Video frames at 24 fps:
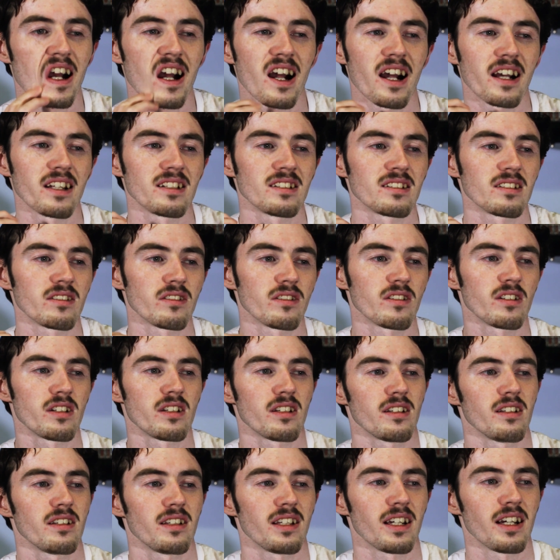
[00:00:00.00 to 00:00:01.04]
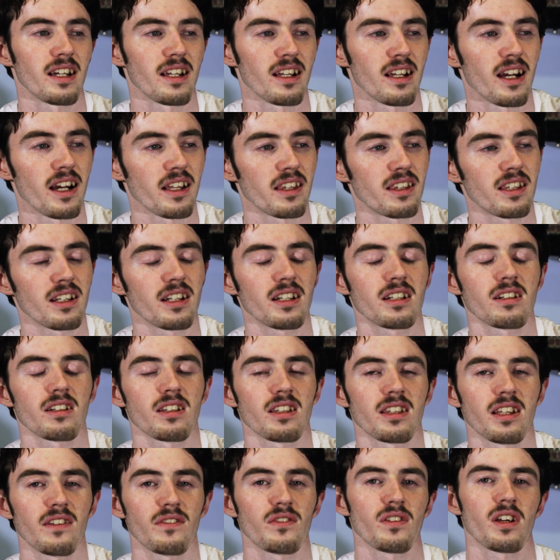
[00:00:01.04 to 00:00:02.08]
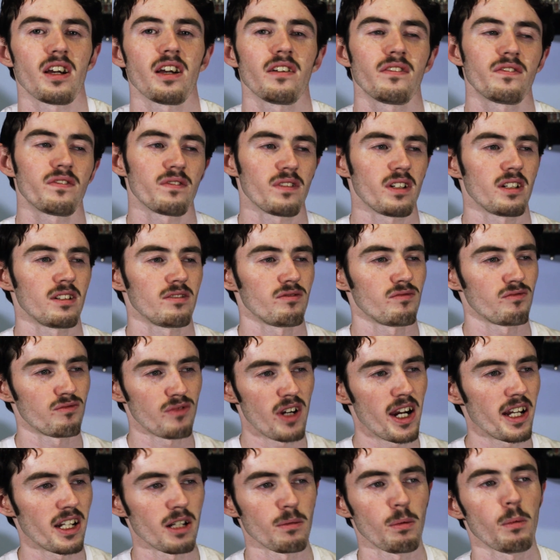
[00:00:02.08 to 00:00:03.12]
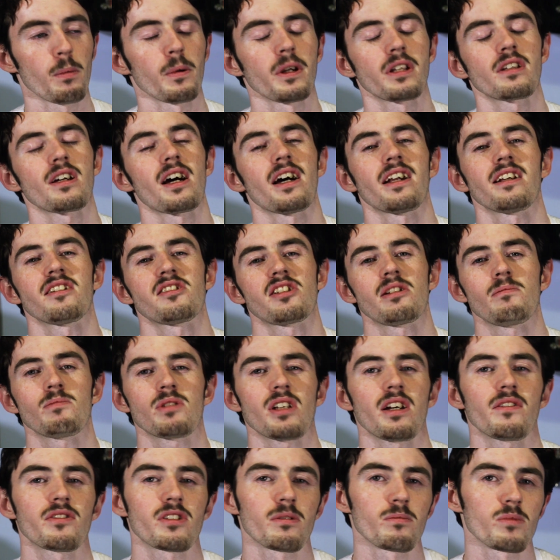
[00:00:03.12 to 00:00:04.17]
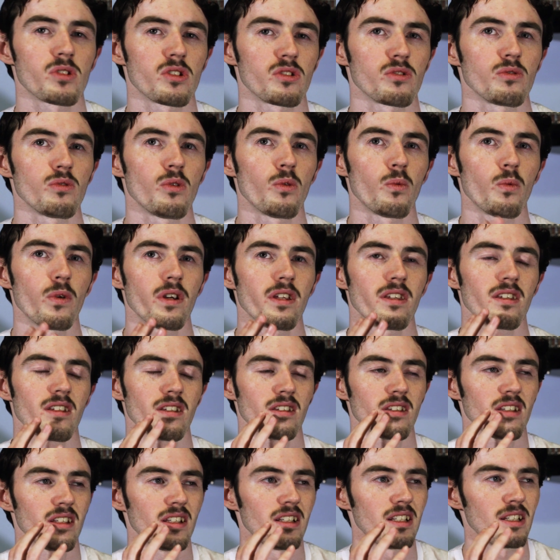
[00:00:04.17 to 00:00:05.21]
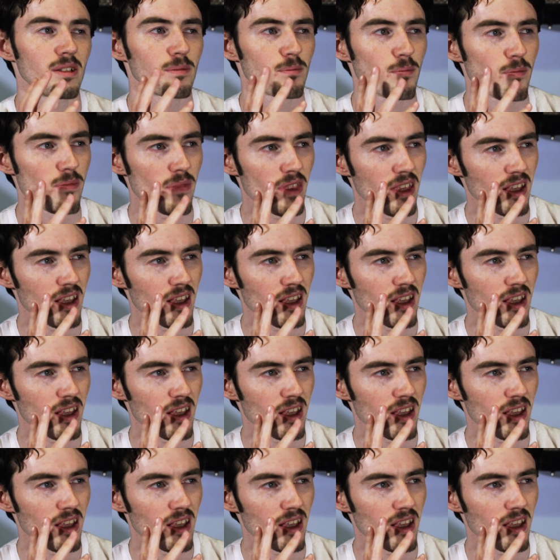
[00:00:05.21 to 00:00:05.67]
and yeah, I think I've read up a bit, and it seems to have something to do with the